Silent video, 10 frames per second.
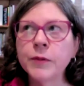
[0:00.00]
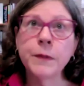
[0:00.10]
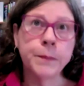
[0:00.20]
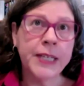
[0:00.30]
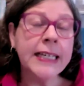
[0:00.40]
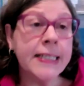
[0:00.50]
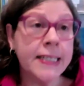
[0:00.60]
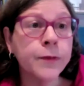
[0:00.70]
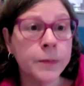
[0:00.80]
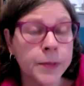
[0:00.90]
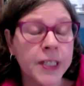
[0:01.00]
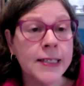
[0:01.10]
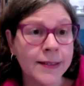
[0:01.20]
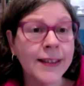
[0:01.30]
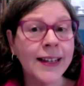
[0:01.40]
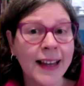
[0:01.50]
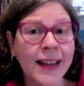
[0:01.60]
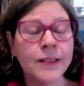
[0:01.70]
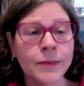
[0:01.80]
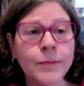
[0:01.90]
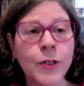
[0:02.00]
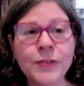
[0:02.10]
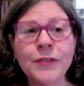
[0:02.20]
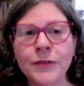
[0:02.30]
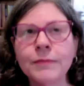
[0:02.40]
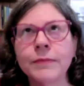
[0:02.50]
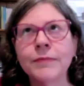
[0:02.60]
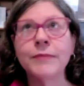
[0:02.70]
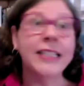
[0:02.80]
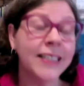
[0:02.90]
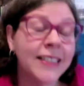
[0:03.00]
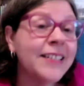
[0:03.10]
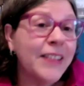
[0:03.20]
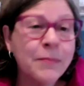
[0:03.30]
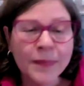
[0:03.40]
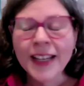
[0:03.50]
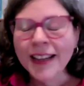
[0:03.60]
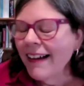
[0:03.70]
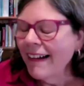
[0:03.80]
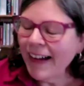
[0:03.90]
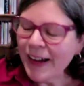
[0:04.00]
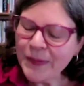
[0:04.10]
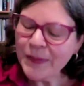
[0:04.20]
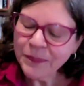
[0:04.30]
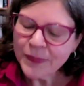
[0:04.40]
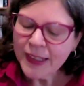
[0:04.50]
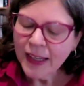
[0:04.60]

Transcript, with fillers: would pick a different piece that has most meaning to them. Um,